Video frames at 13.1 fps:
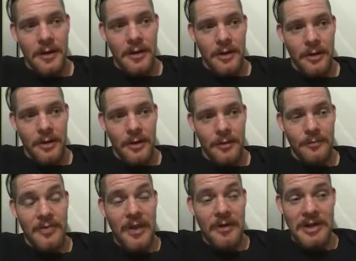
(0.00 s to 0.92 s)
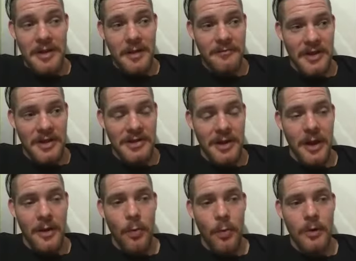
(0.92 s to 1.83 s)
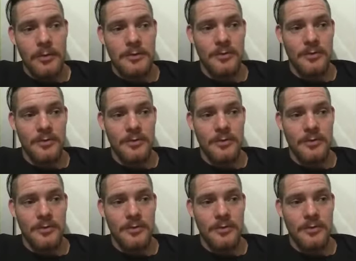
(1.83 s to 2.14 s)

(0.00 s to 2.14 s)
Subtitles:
There are some things that I won't